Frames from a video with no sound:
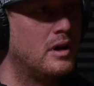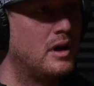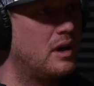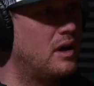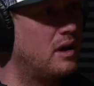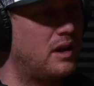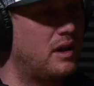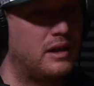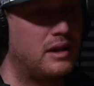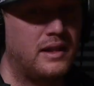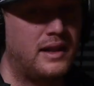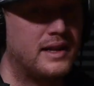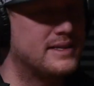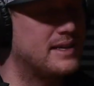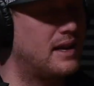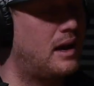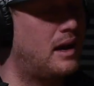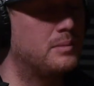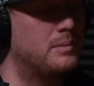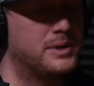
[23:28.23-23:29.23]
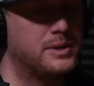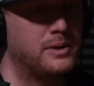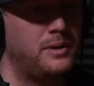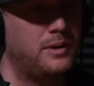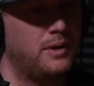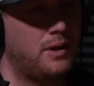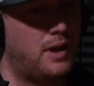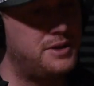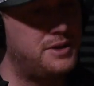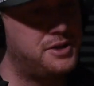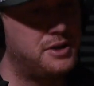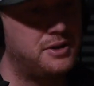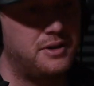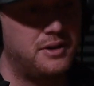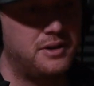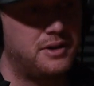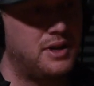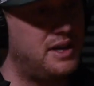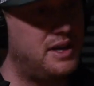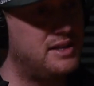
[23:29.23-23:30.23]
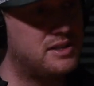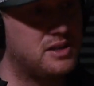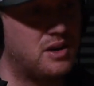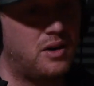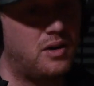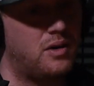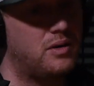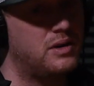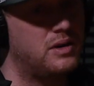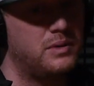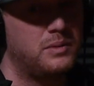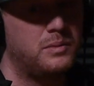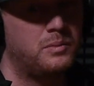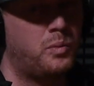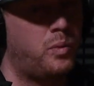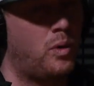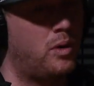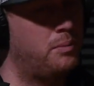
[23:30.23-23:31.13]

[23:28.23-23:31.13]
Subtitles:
That lad's an absolute legend. He's got one,